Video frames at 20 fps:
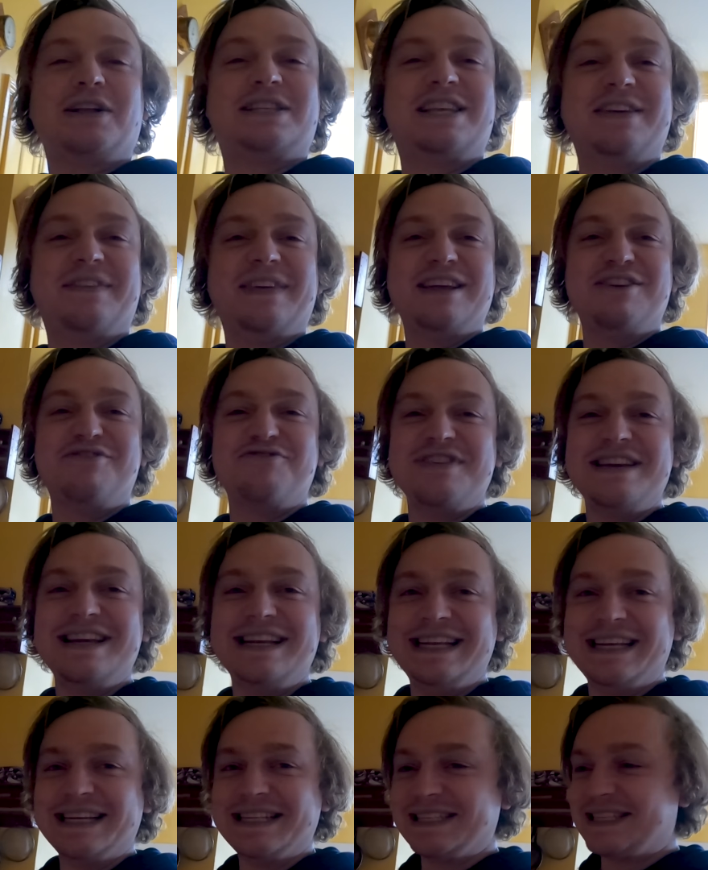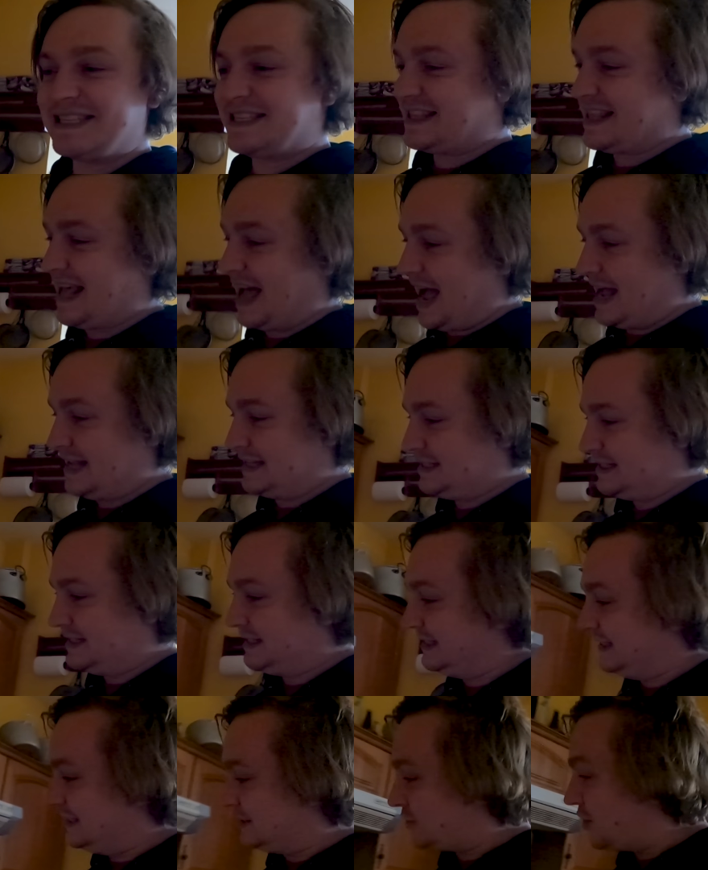lots of ingredients that
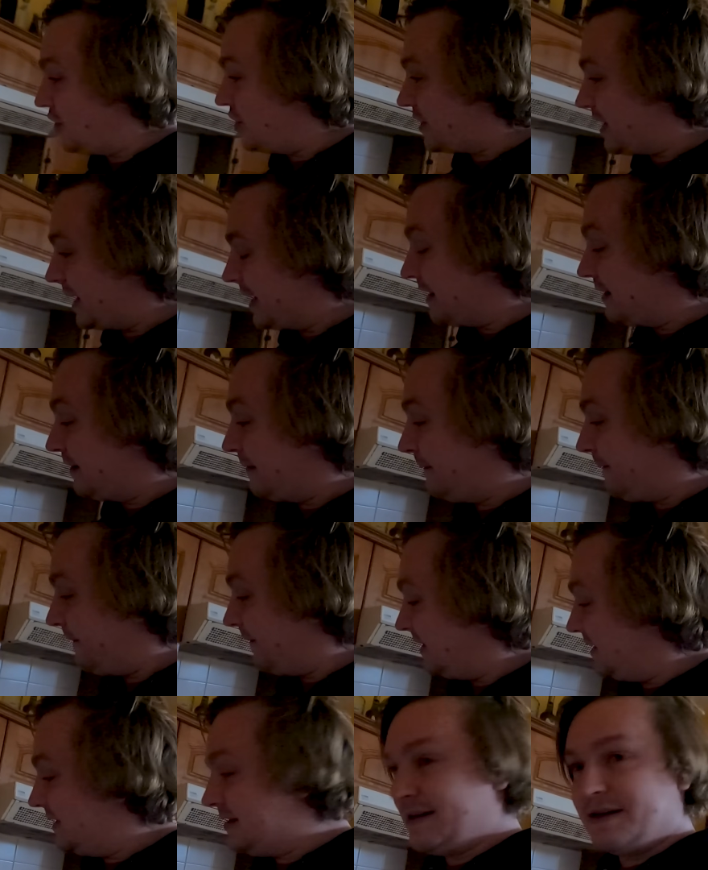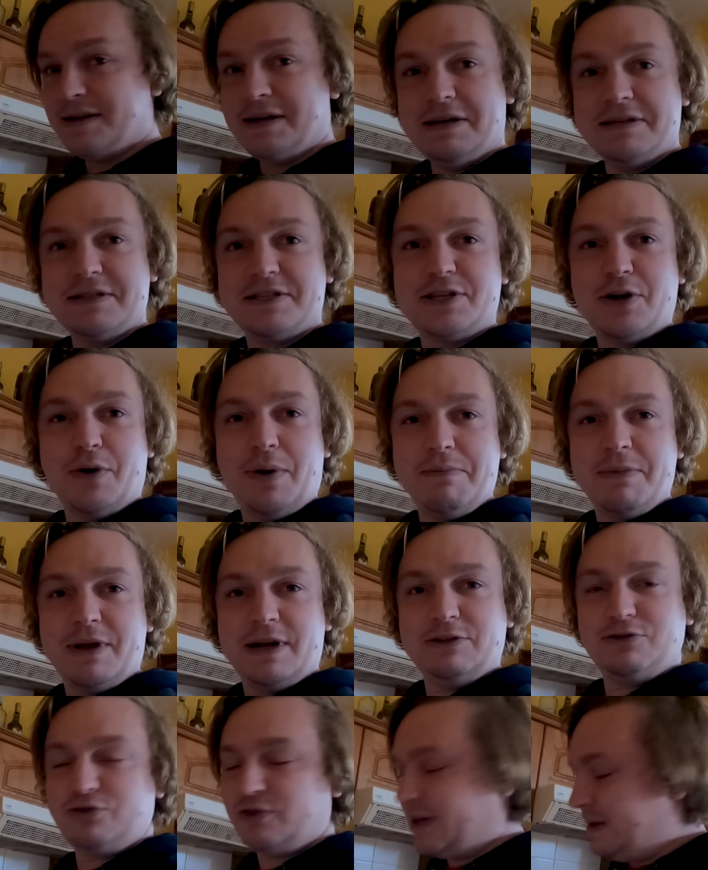need cooking, and so I'm
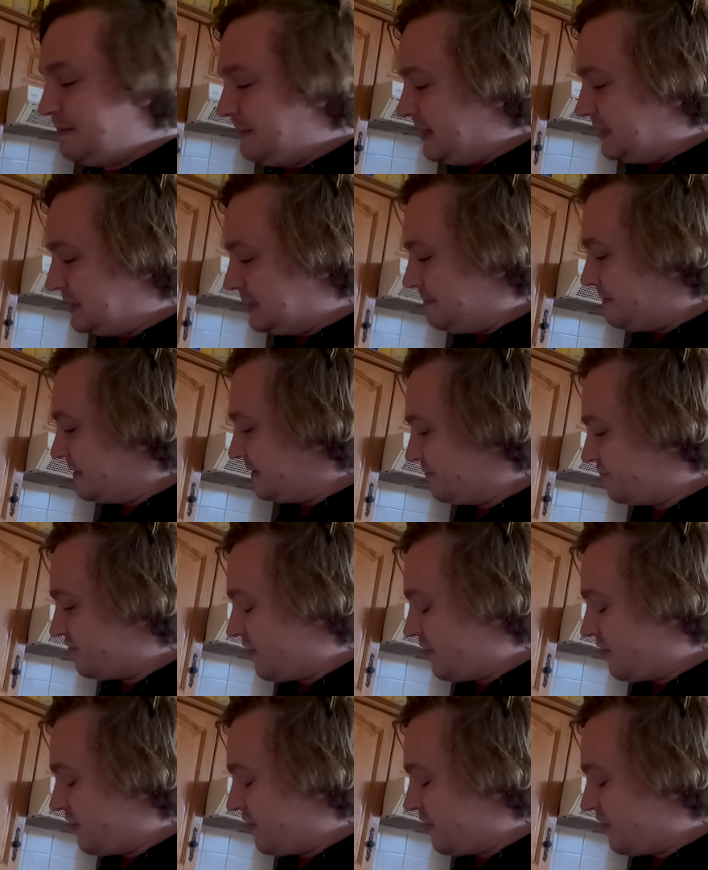going to try to make something